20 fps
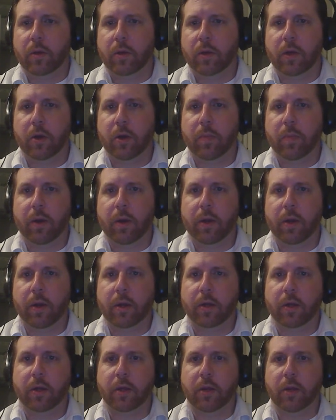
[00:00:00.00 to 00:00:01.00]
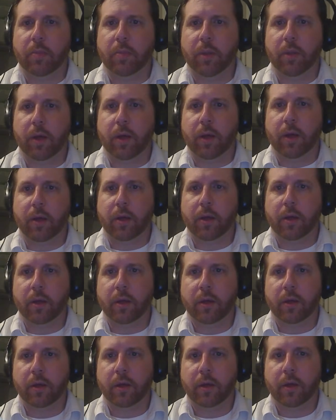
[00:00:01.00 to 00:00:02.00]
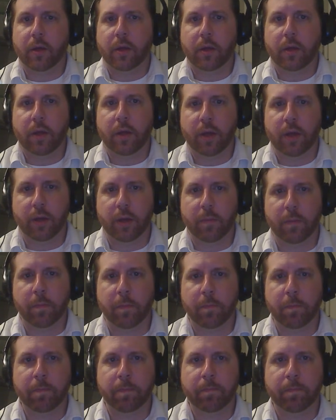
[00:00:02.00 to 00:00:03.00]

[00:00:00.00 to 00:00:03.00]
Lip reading: Terrabot is going to block him.